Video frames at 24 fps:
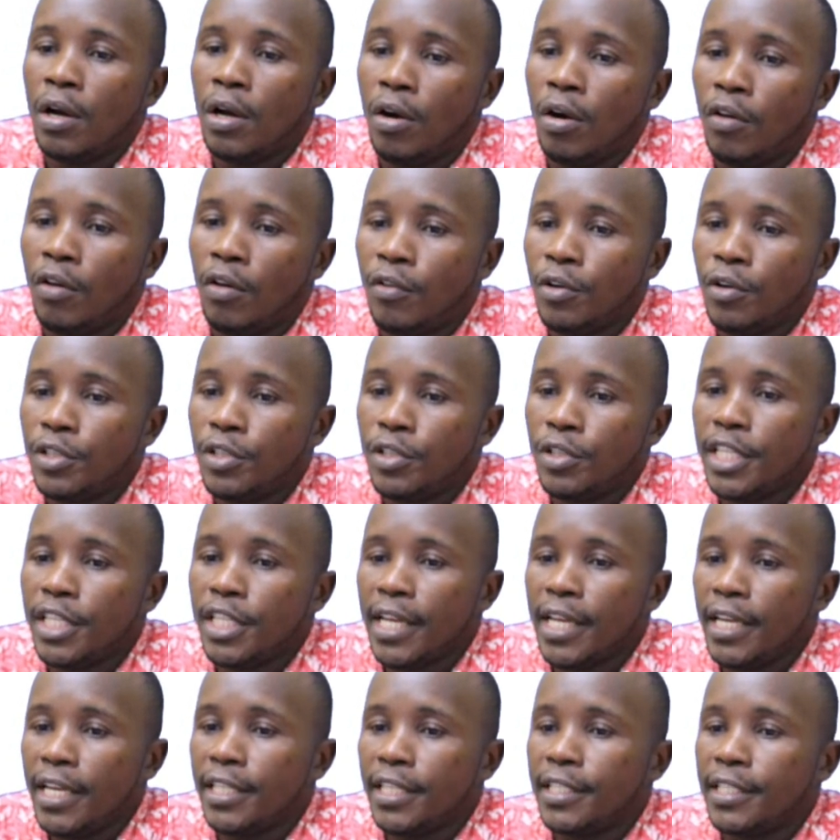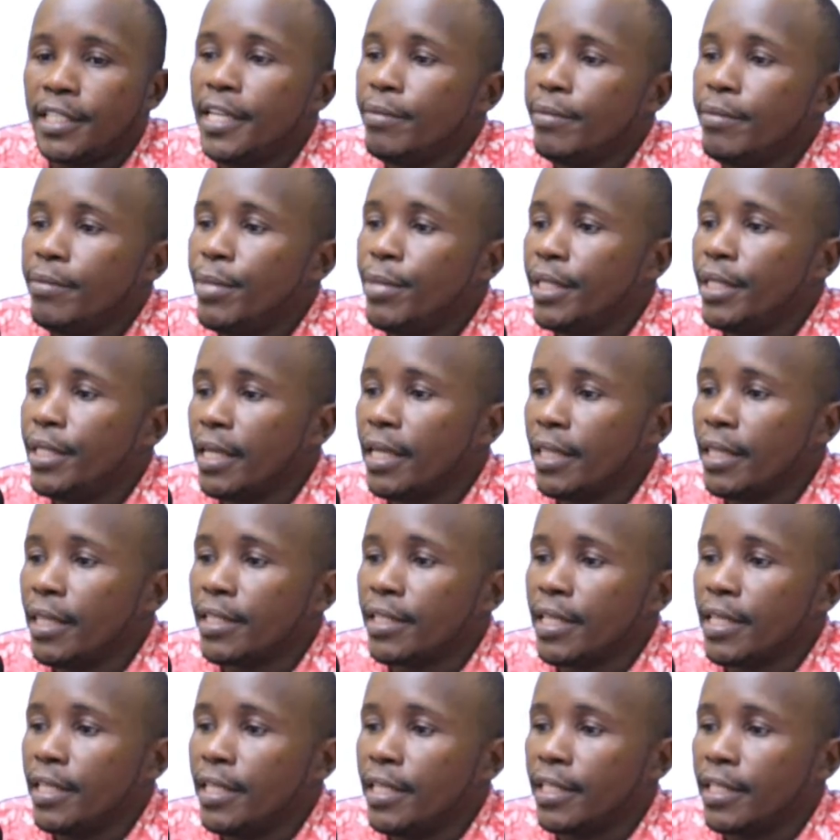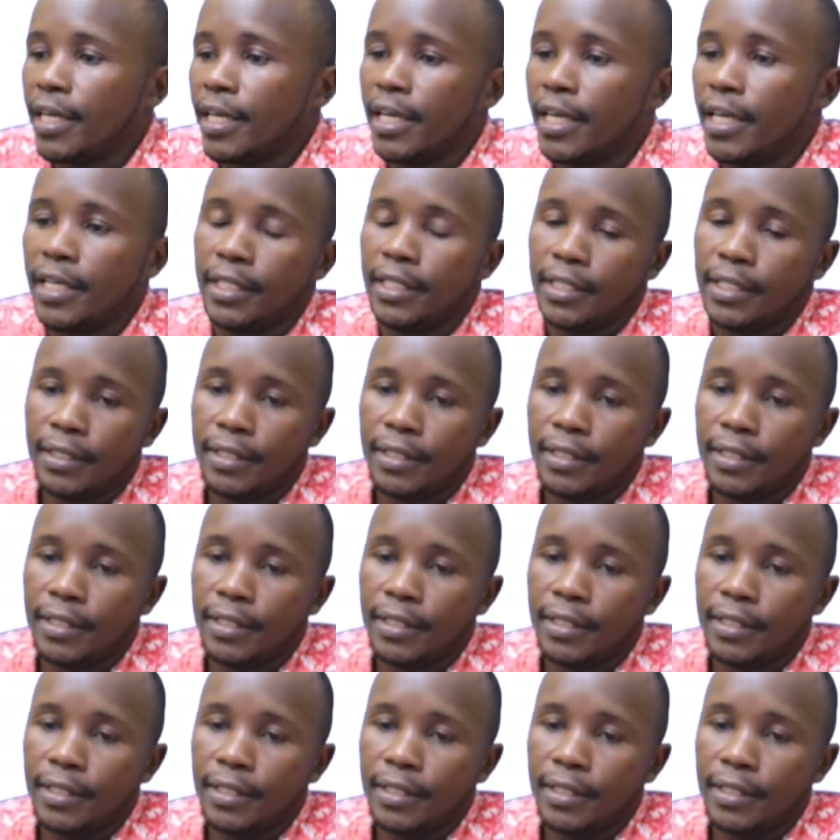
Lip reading: Of course, this side is debit and this side is credit.